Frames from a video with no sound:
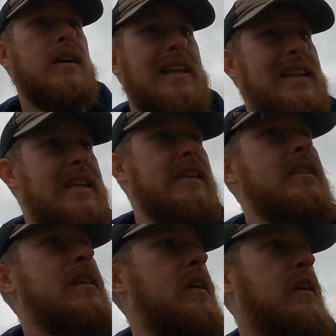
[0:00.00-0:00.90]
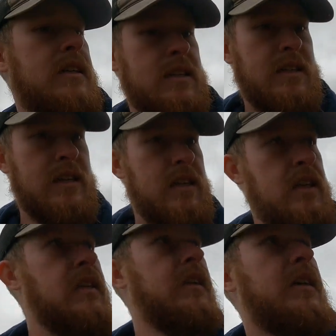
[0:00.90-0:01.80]
at least.
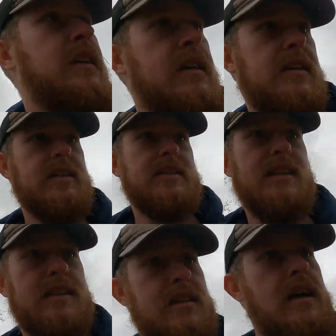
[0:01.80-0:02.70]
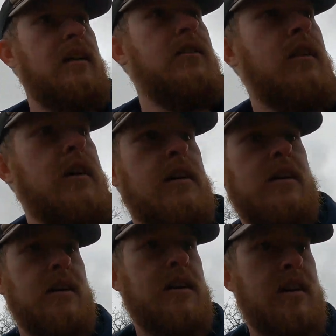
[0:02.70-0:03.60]
And it does not look like